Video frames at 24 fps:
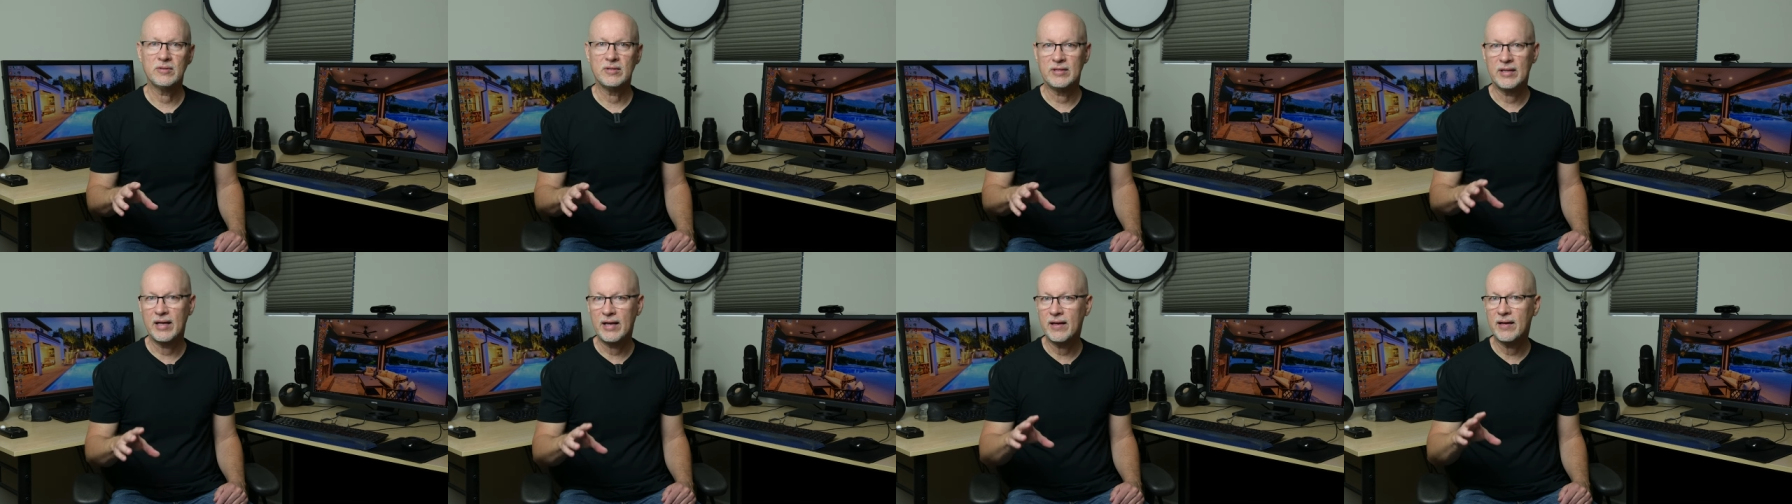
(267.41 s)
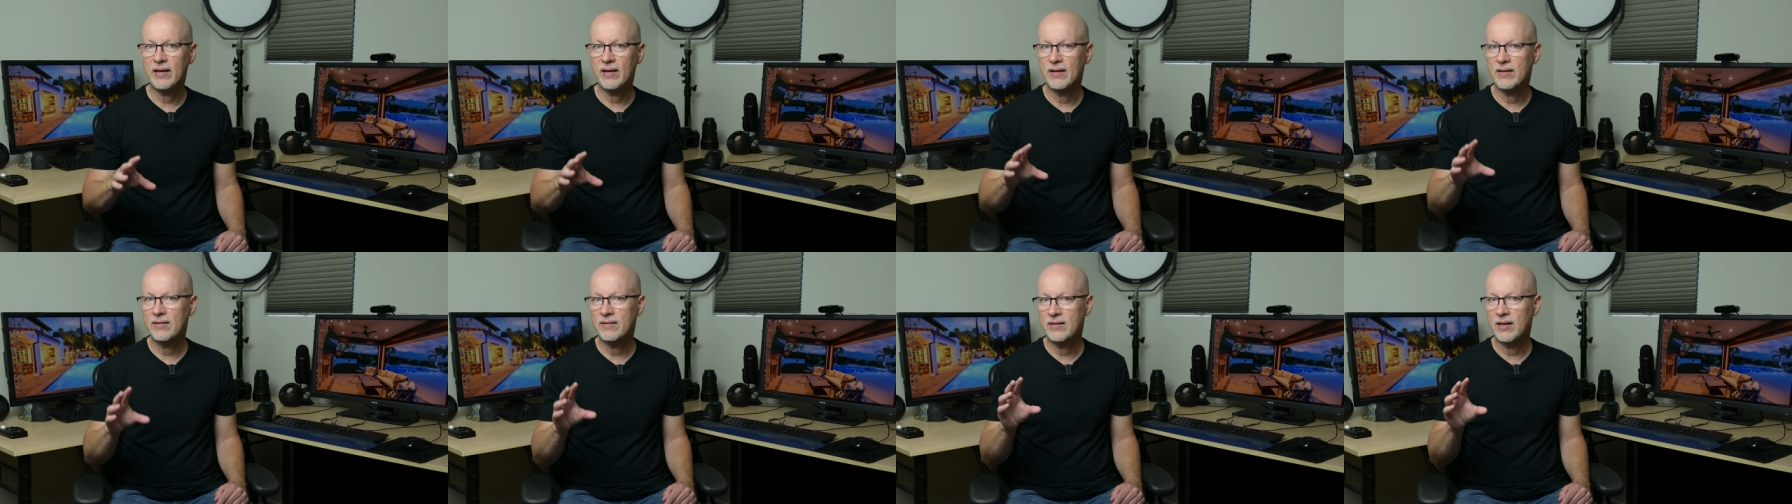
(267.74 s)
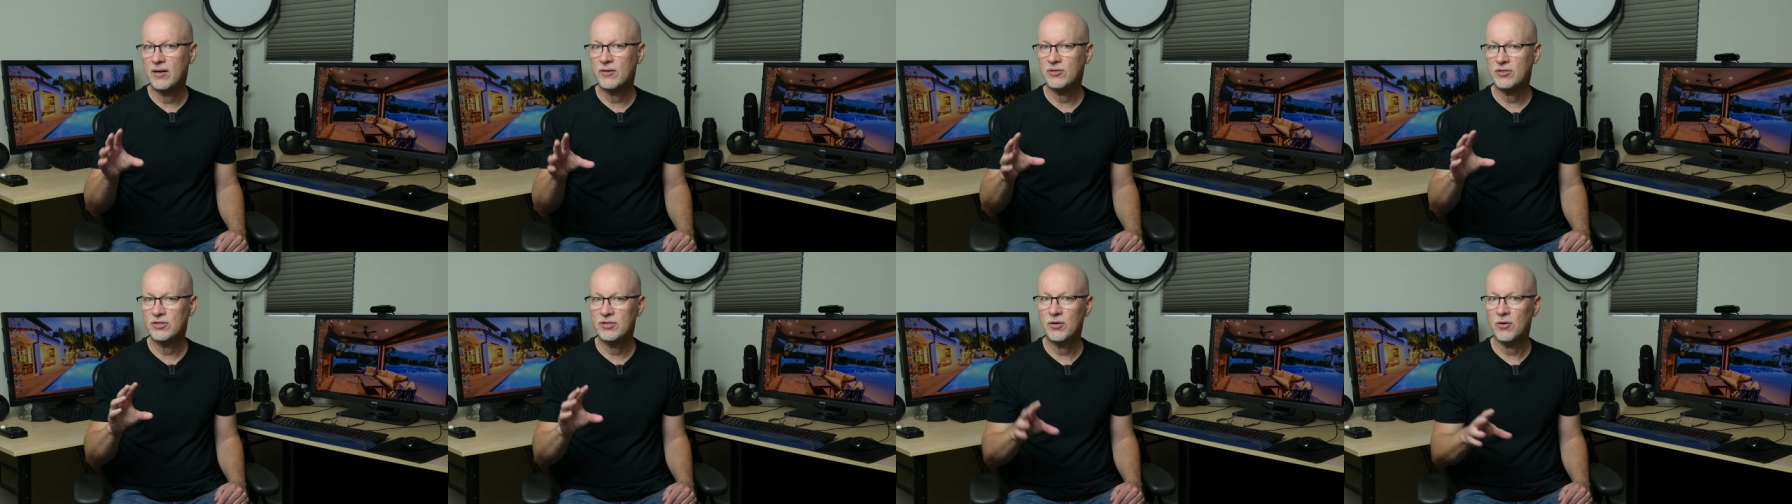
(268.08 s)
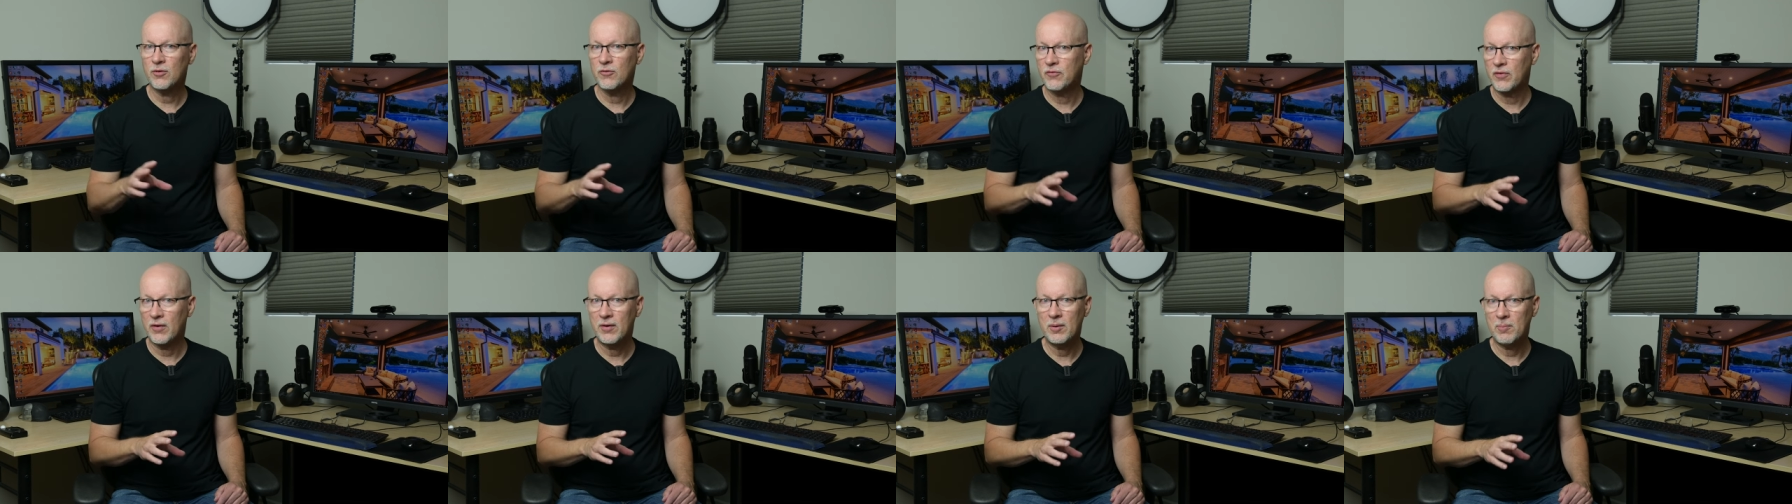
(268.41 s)
they're
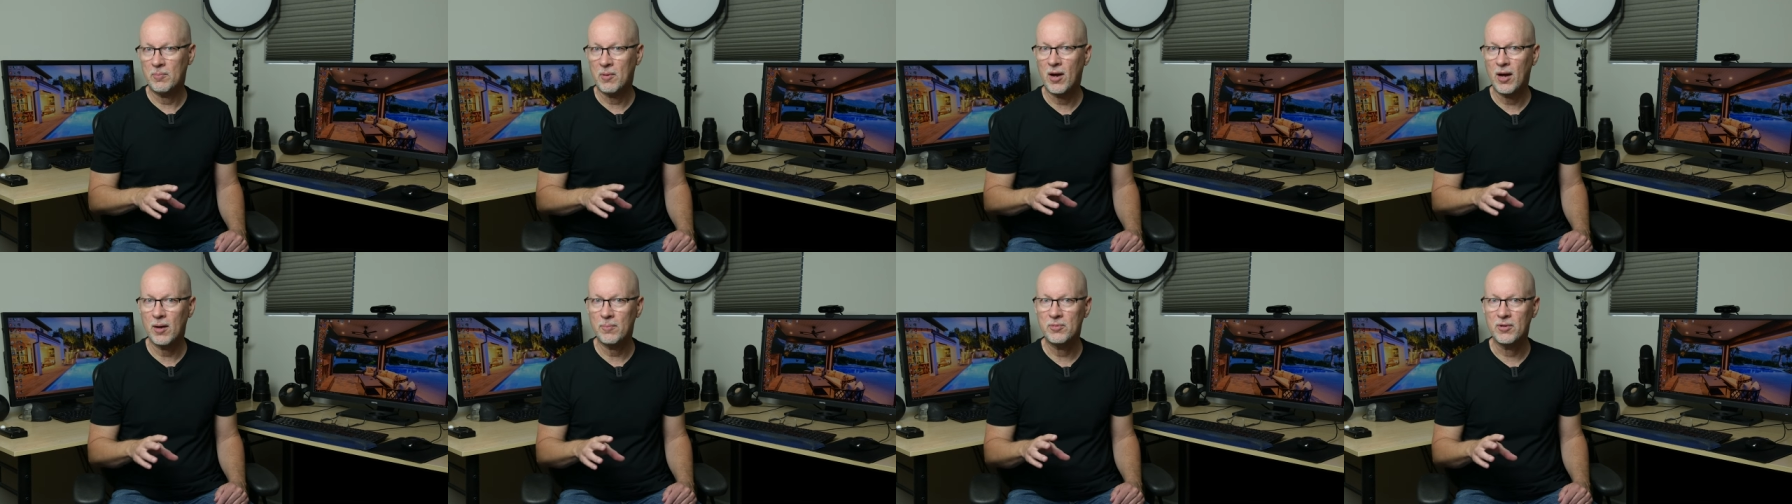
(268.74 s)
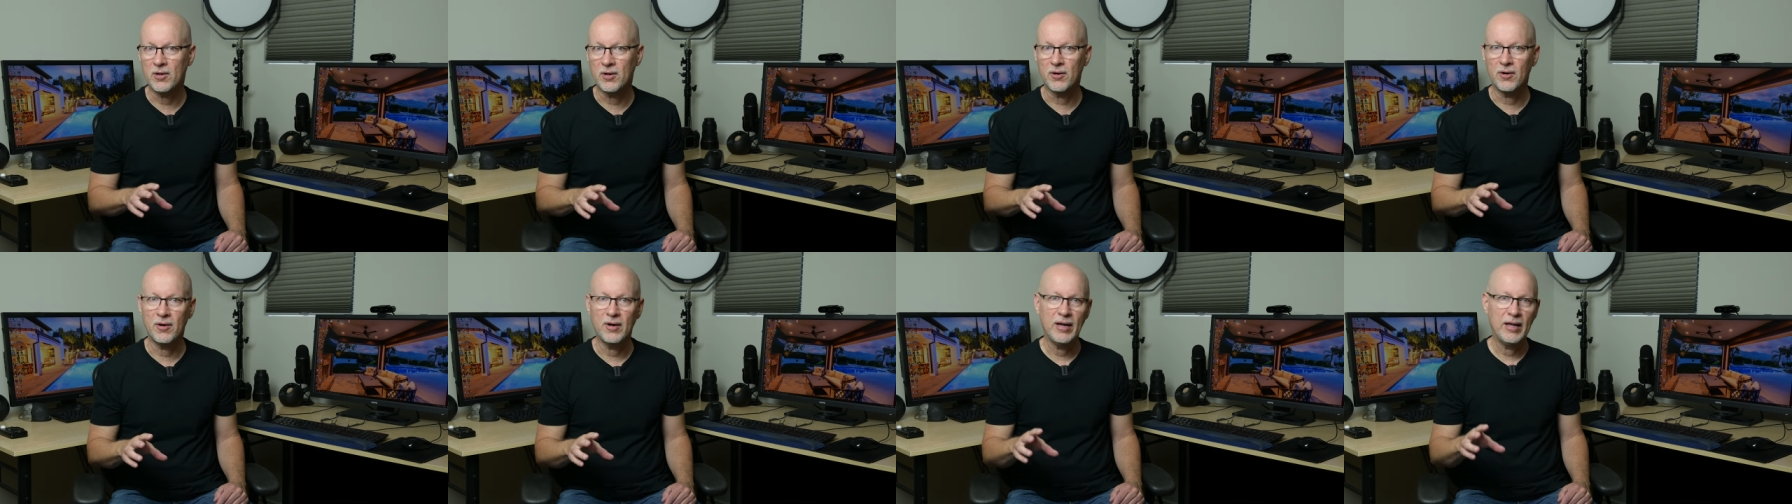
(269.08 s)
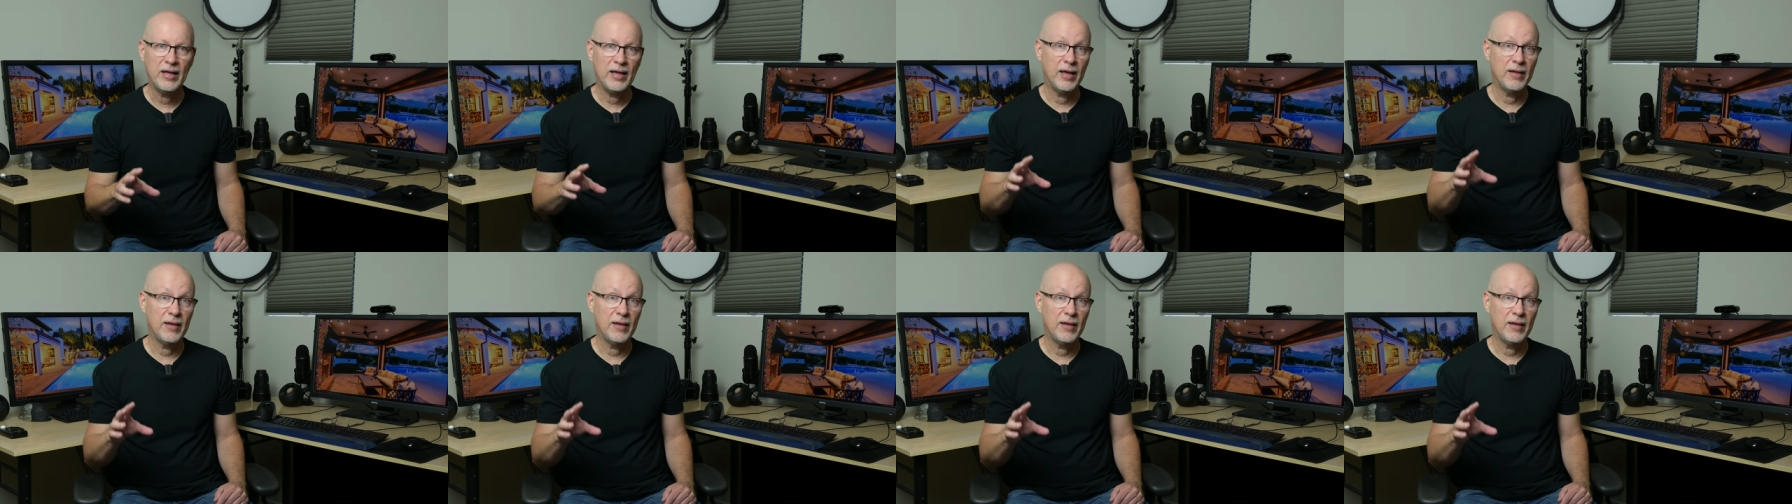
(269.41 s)
still very popular,